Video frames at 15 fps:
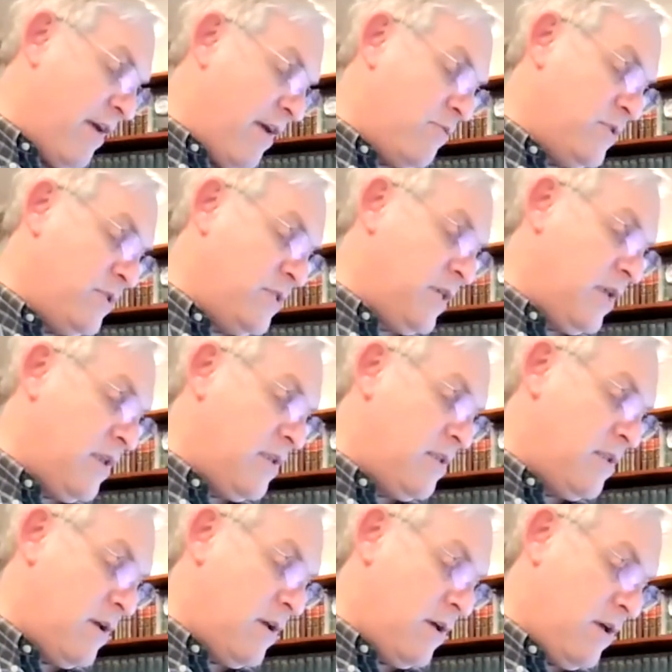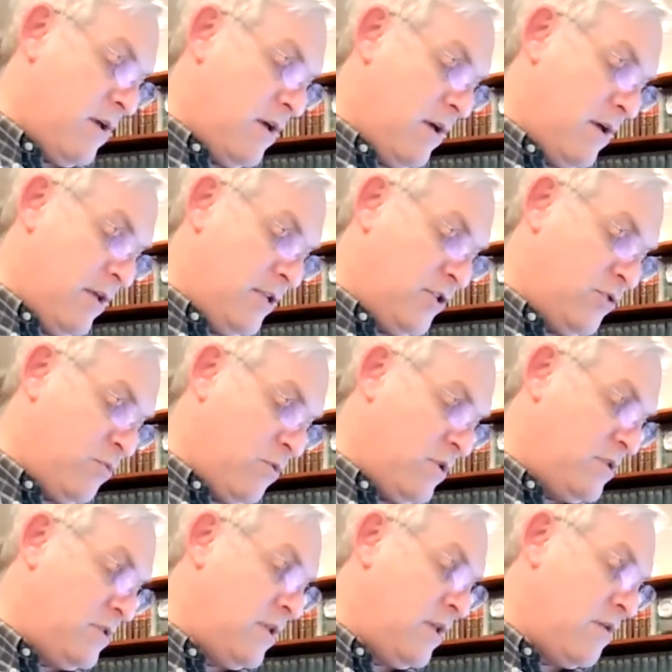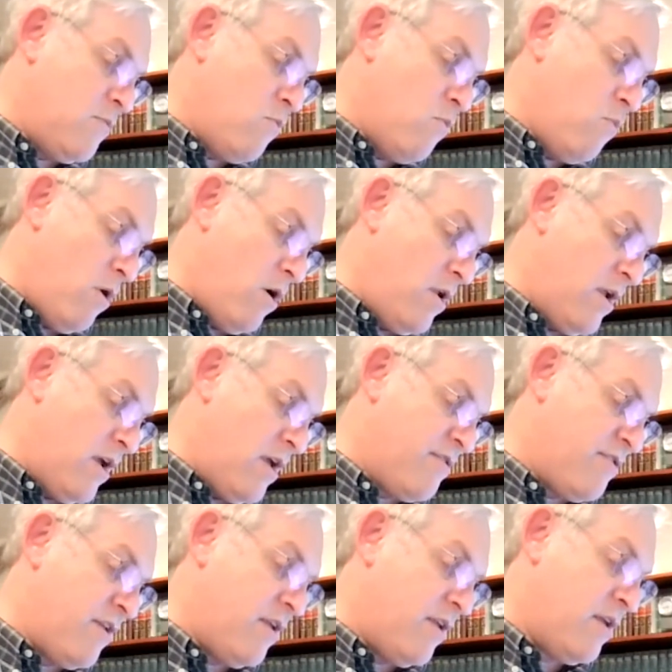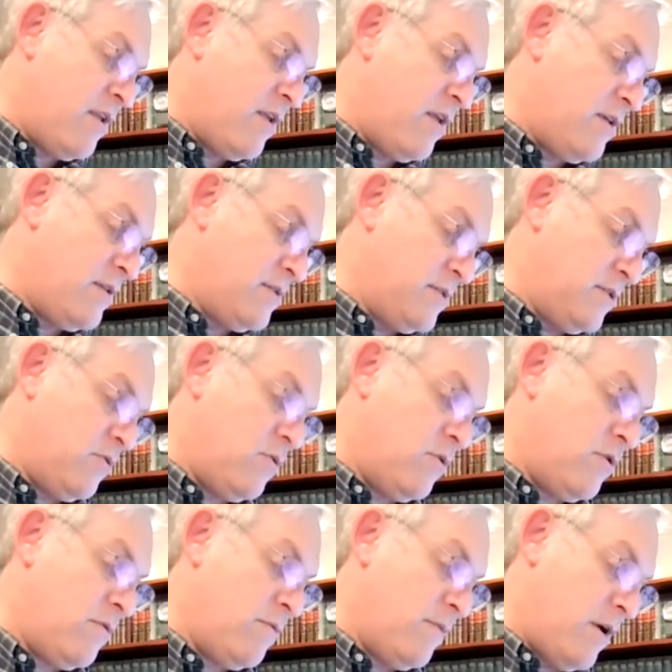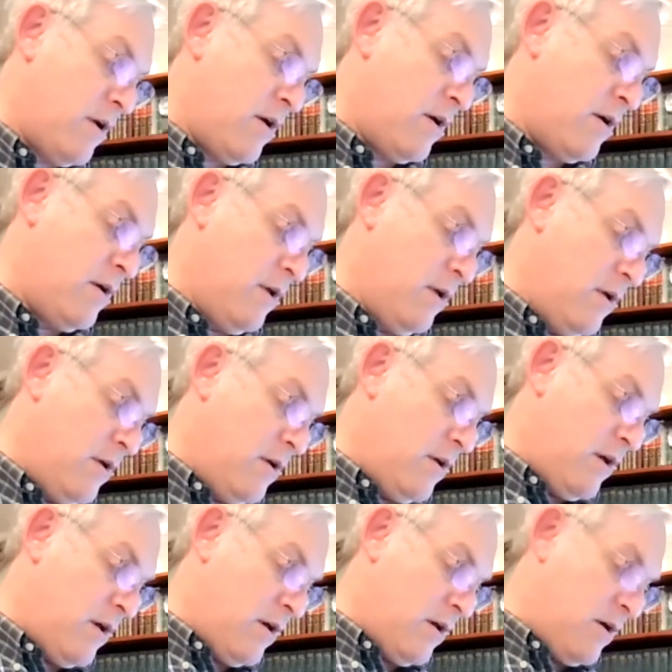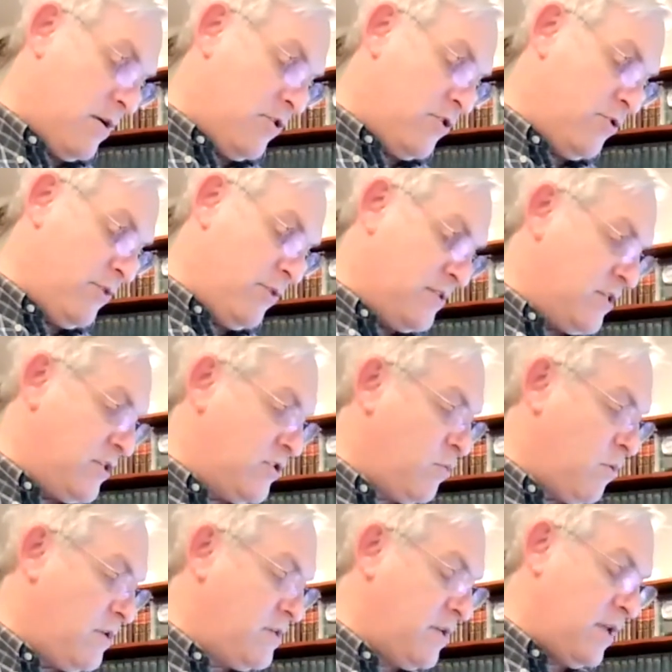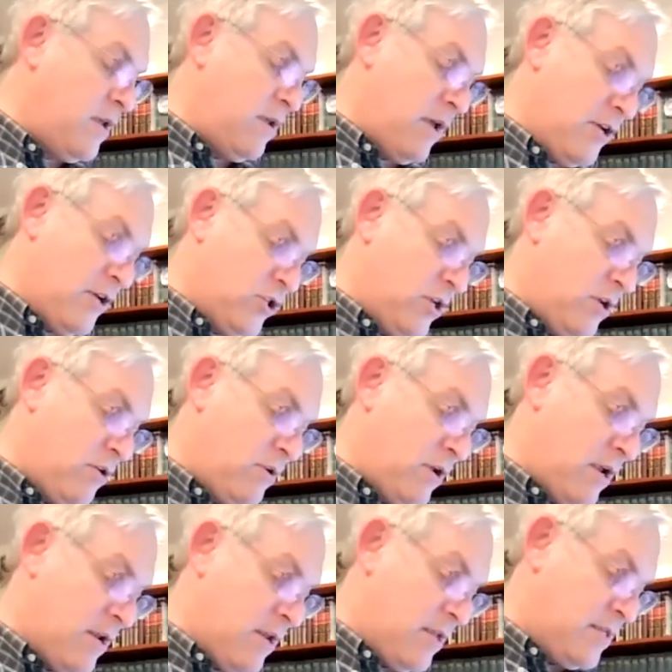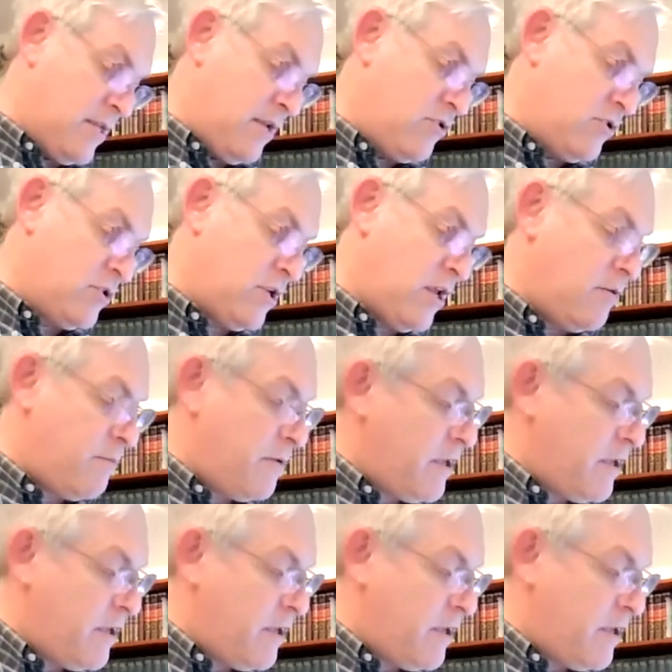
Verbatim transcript: 2021, uh, I think it is, or uh, or 2020. Actually, hold on, it has an English